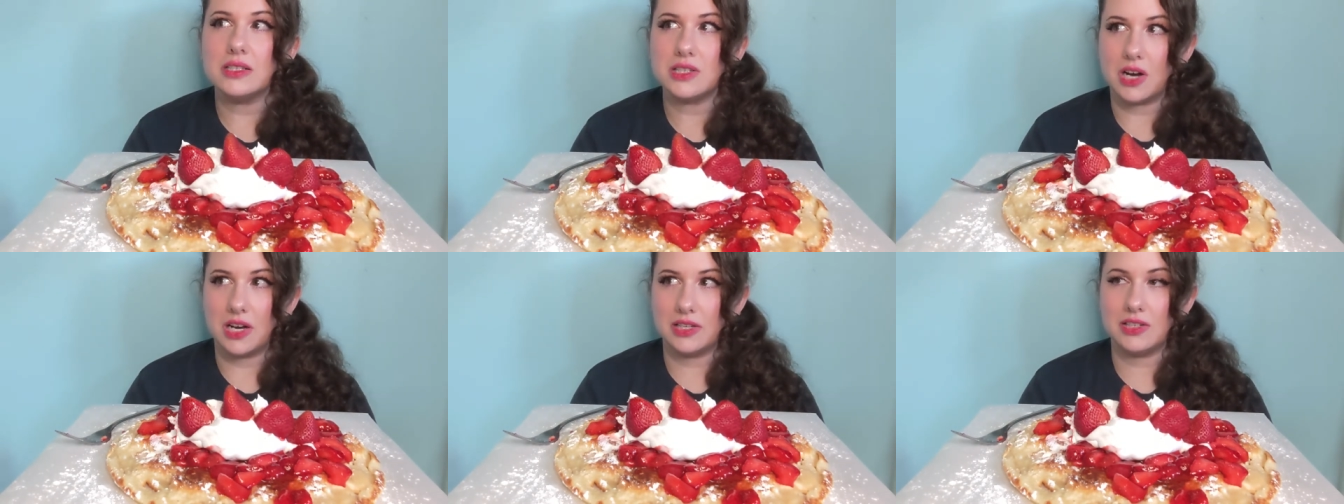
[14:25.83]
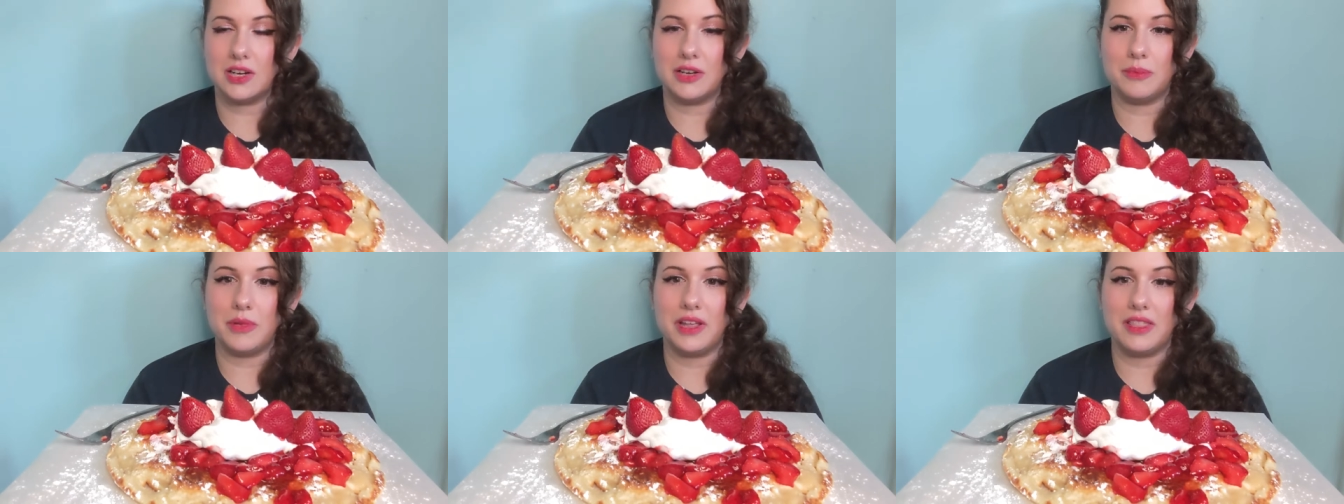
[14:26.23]
dawned
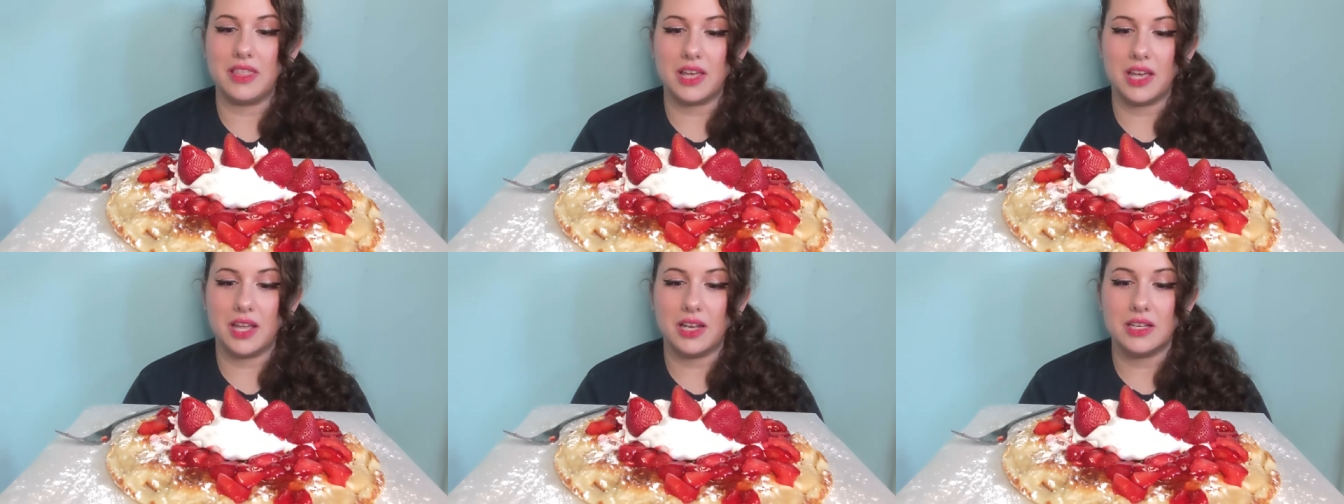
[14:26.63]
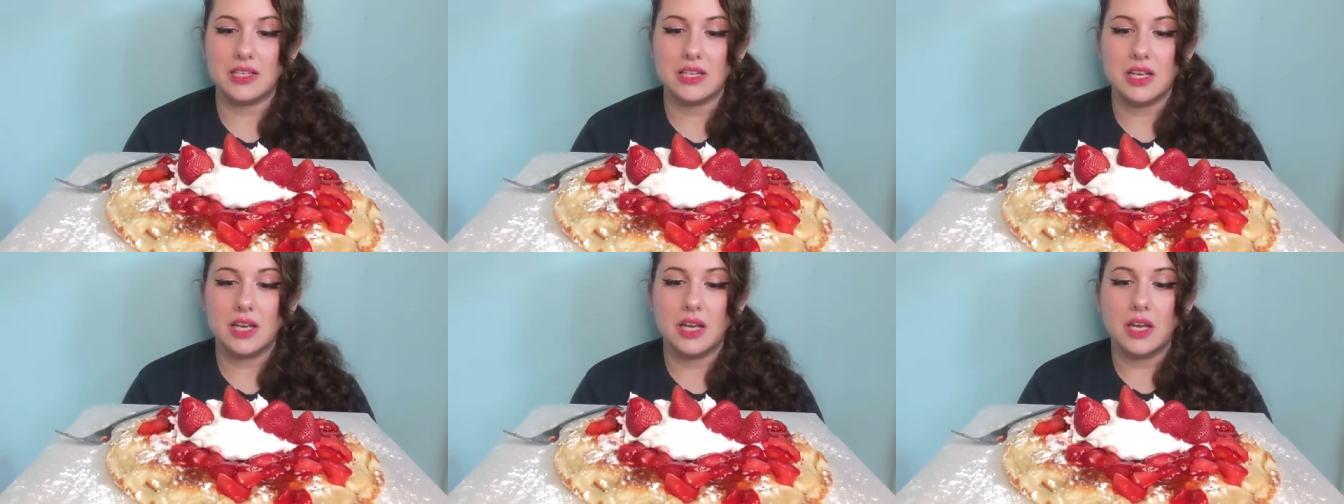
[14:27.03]
on me that
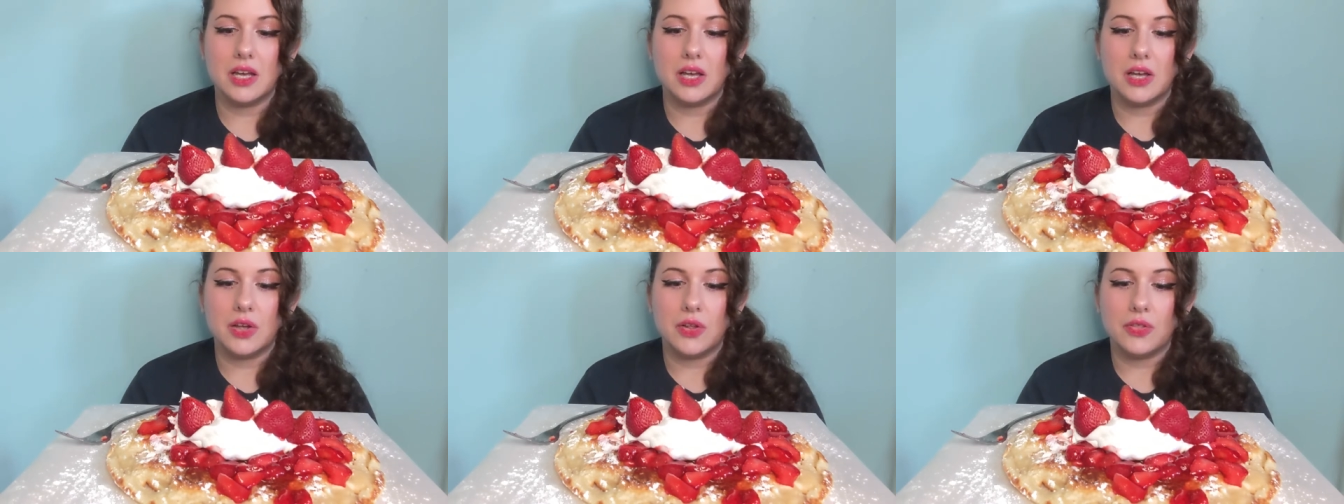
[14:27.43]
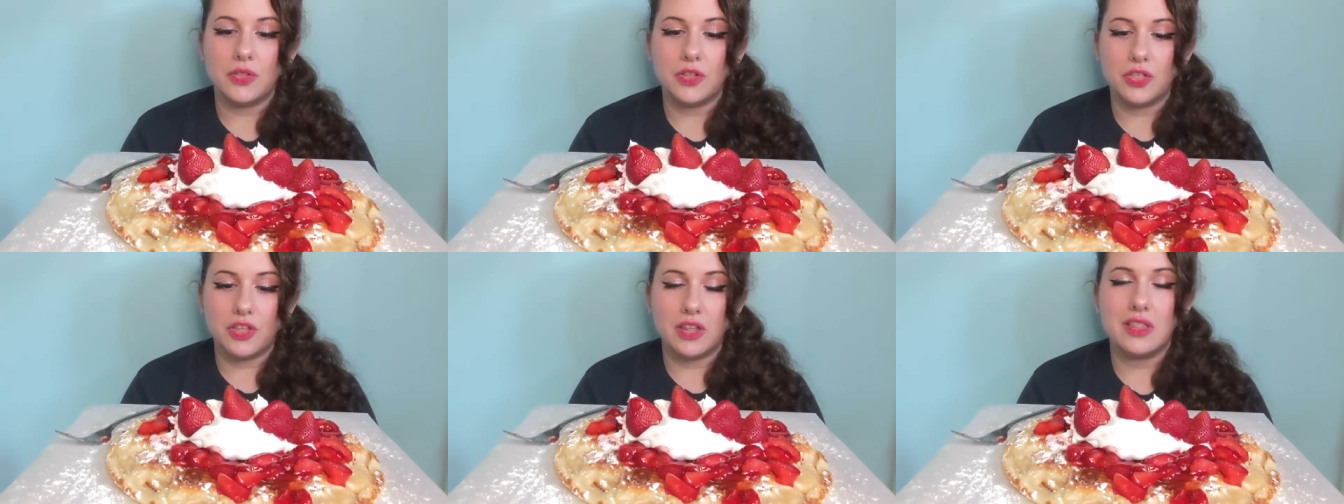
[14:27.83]

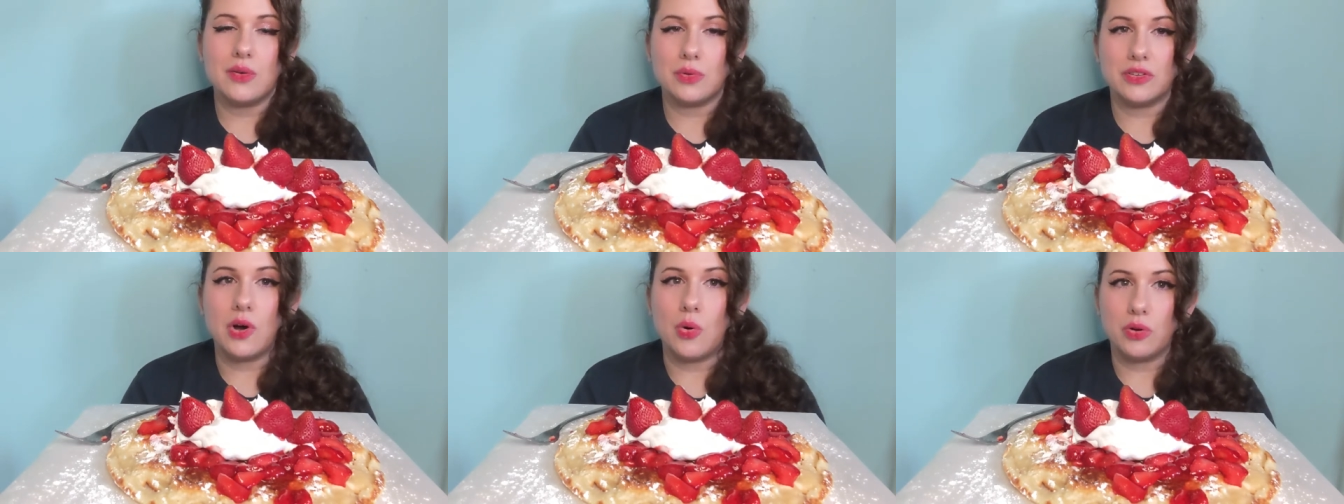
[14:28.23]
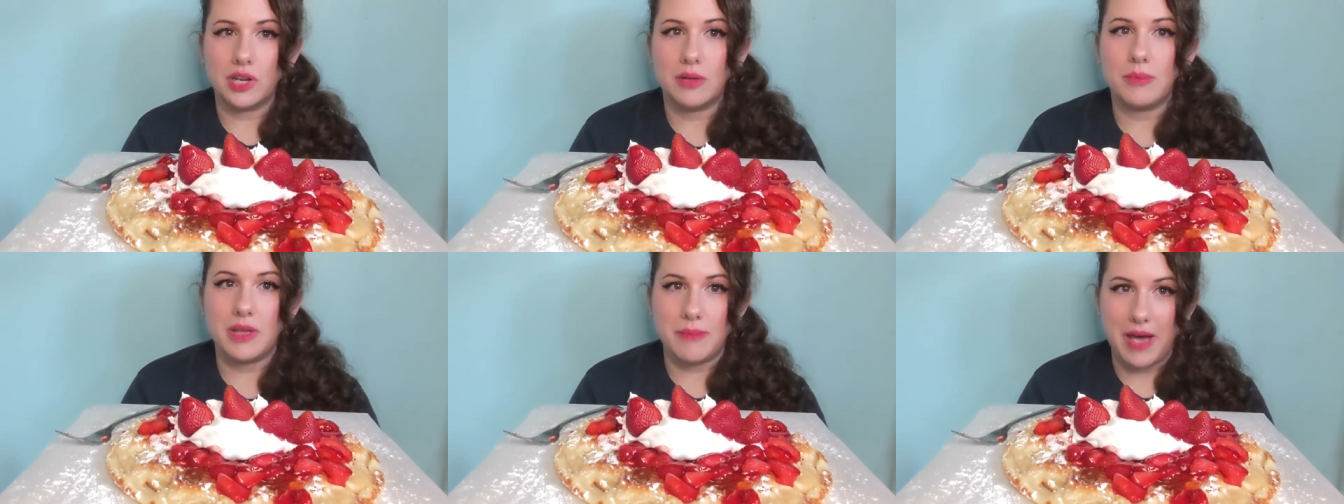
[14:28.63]
the thing that was
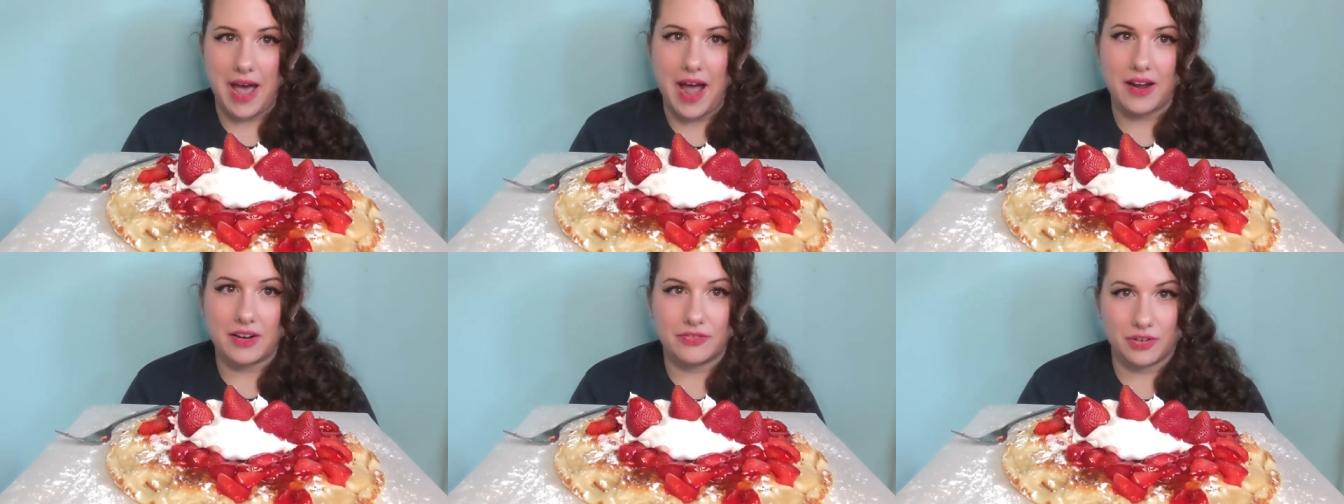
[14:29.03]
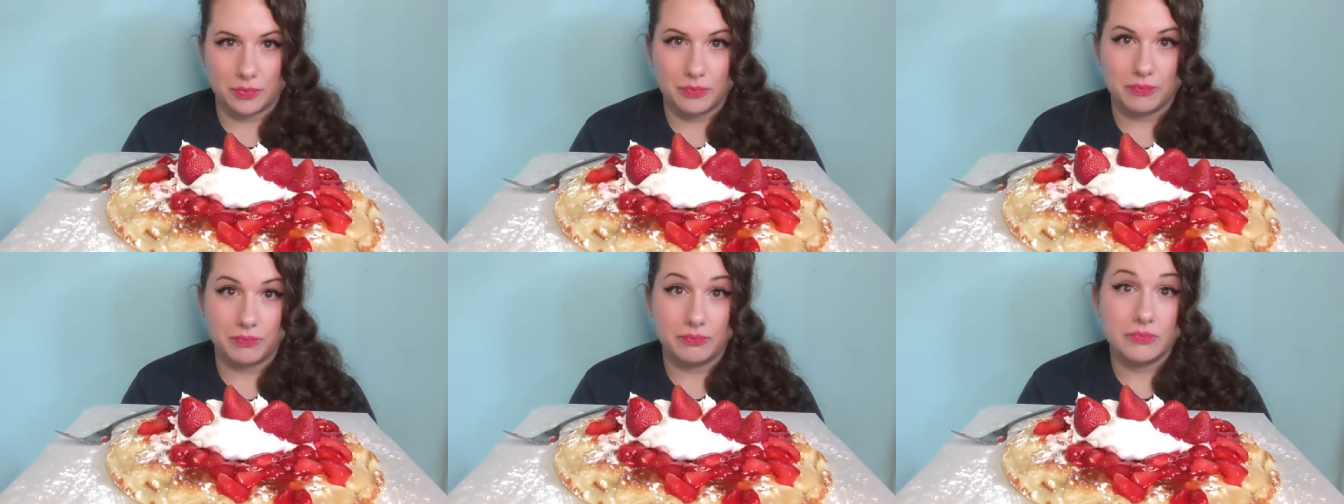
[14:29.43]
holding me back
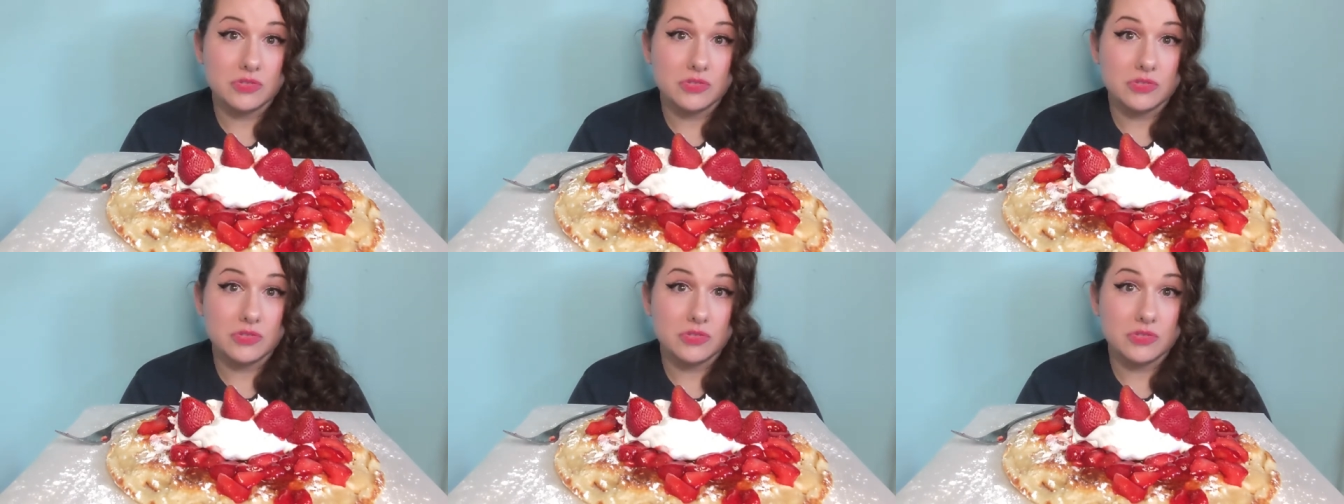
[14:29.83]
from